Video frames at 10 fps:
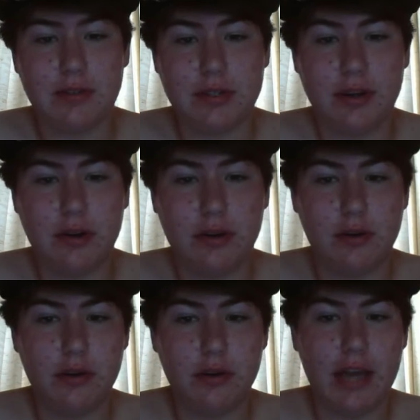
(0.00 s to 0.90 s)

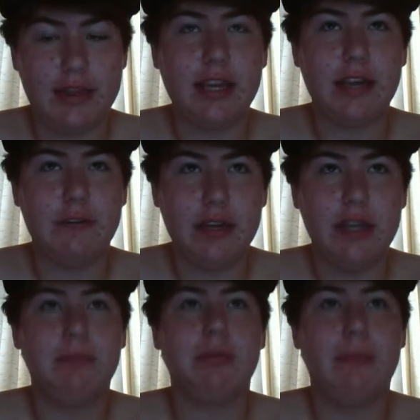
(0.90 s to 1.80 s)
So I think if
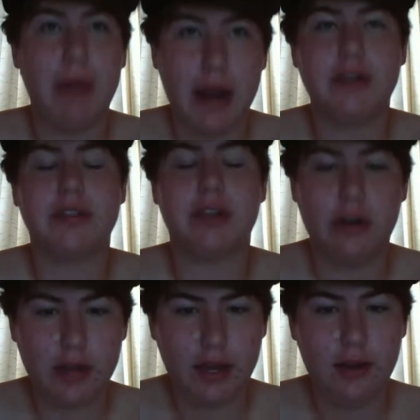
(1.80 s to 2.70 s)
he prepares
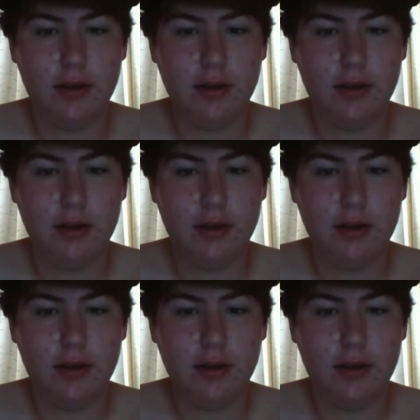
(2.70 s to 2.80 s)
early,